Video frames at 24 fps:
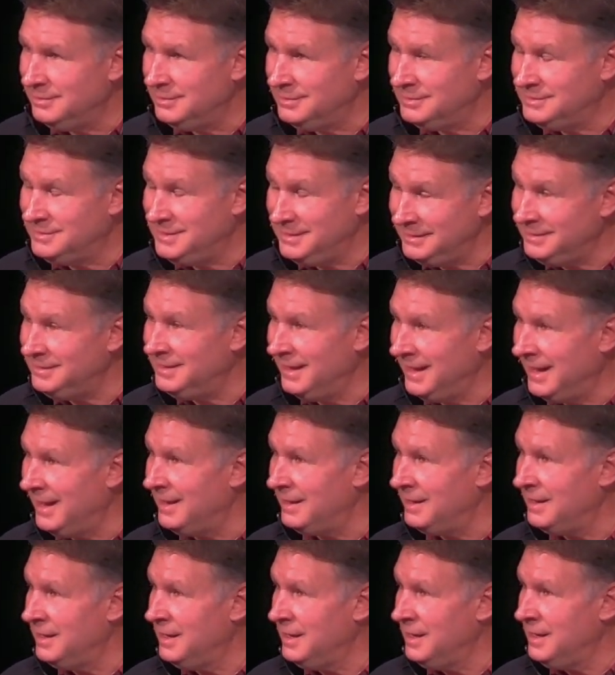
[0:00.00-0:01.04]
did that.
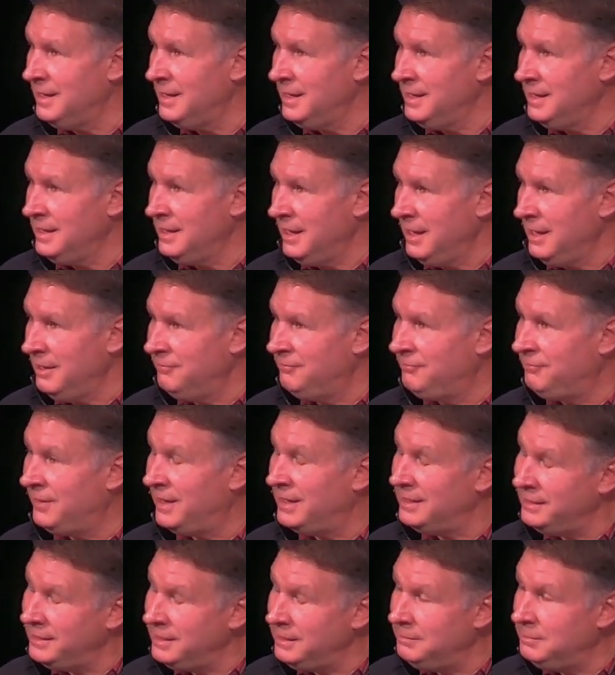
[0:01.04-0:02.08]
And
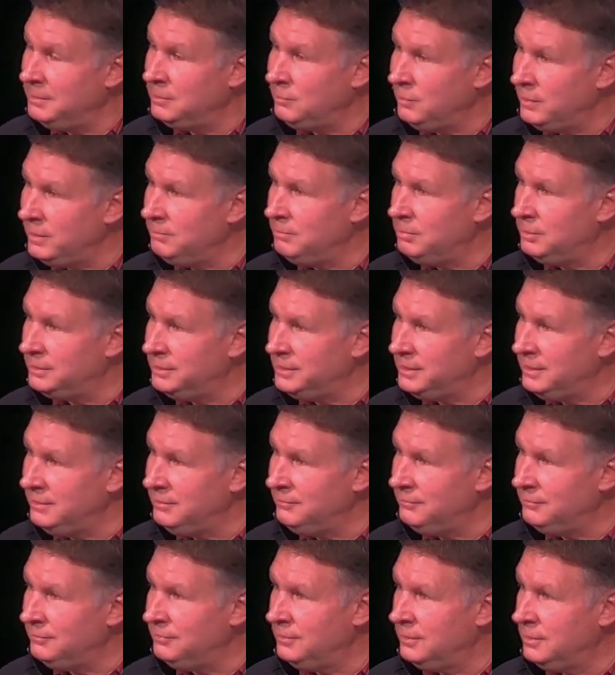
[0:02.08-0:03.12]
Philemon, we
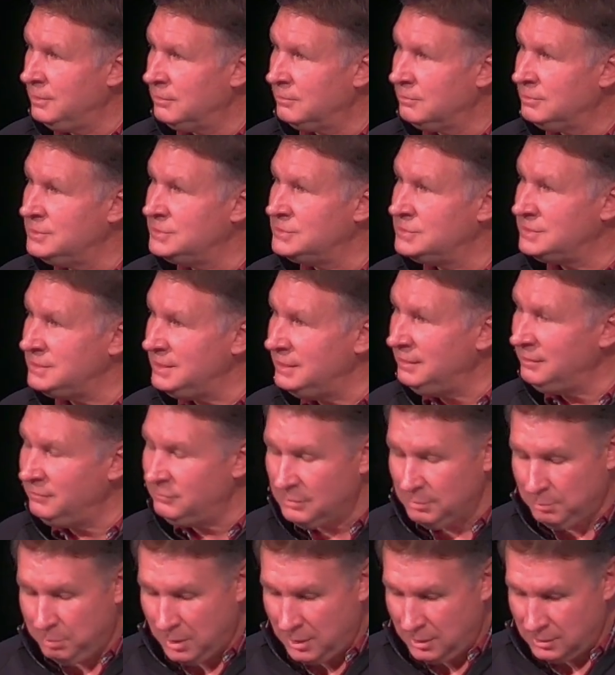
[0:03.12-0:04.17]
believe,
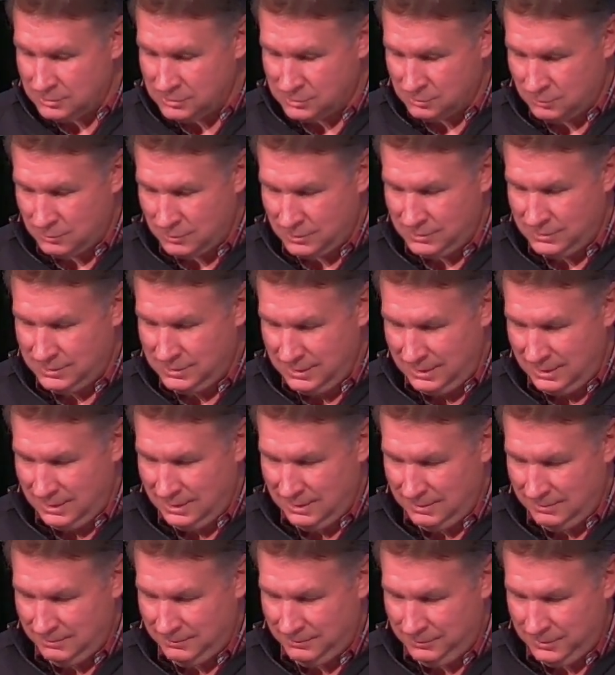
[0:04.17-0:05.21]
received Paul's word to
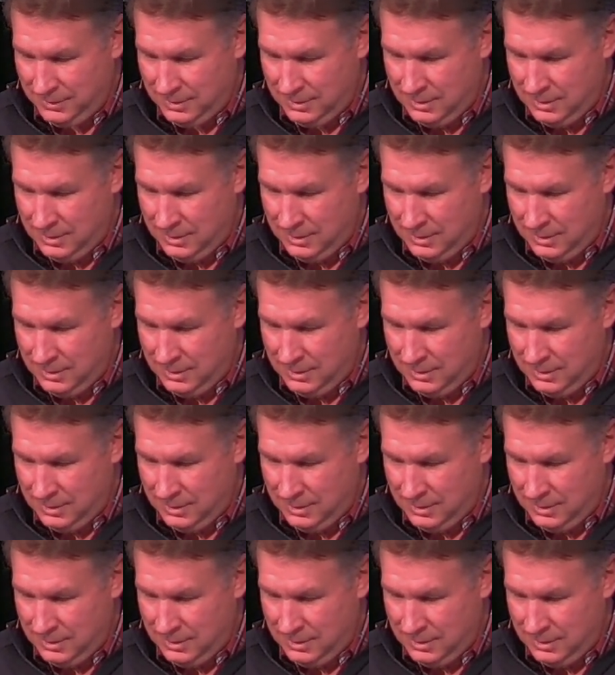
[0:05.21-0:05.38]
him.